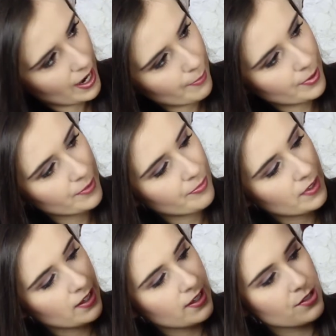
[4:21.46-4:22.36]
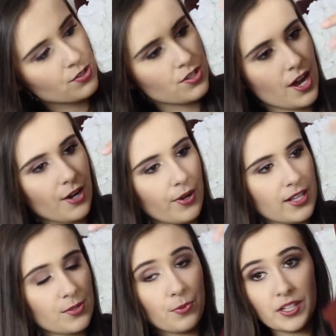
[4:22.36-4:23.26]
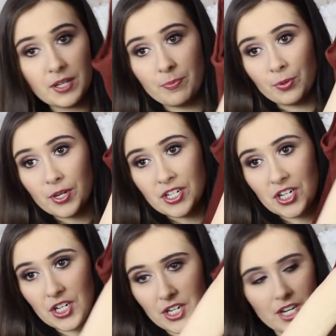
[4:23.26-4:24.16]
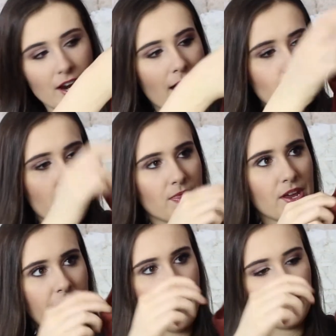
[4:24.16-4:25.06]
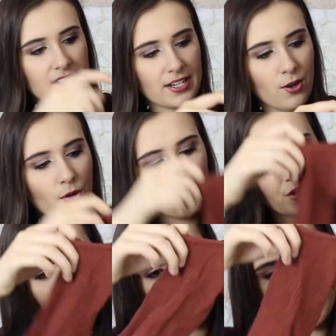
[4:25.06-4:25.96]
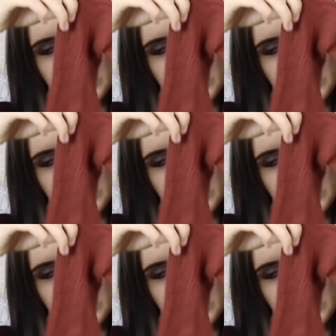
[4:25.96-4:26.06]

up, so it's really pretty. And then they have this like cold shoulder